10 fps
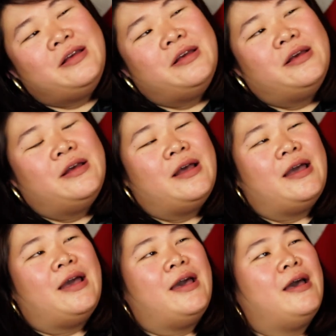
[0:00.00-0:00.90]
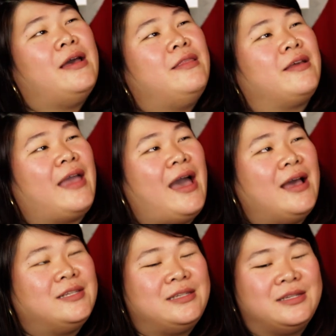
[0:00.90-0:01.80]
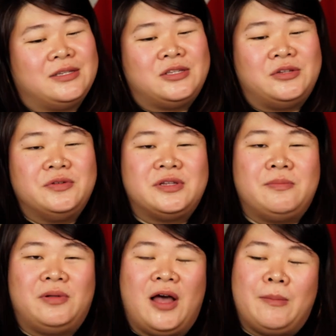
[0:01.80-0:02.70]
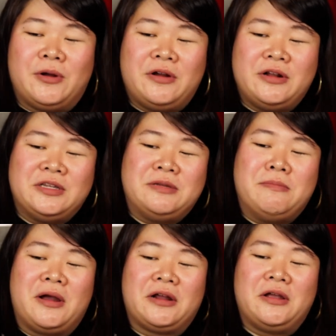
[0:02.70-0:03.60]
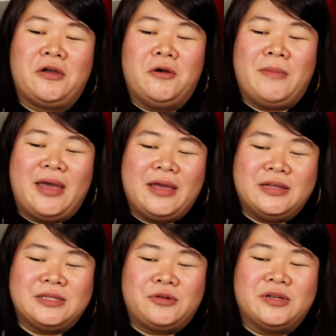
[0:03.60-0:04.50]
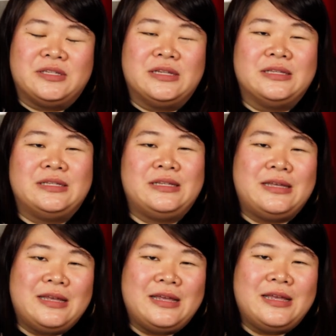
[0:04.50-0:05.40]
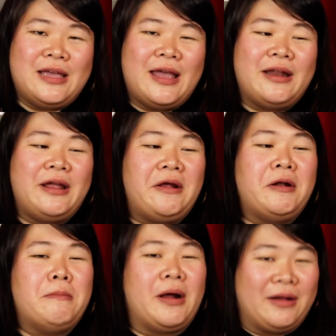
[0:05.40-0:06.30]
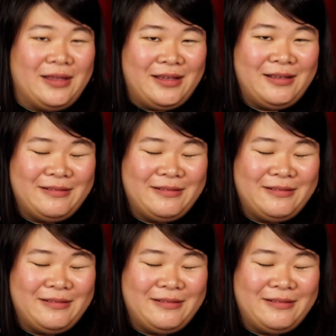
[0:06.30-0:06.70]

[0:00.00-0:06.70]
Mm. Uh, and the cast is Susan Blommaert, Marga Gomez, Kristen Sieh, and Erin Markey.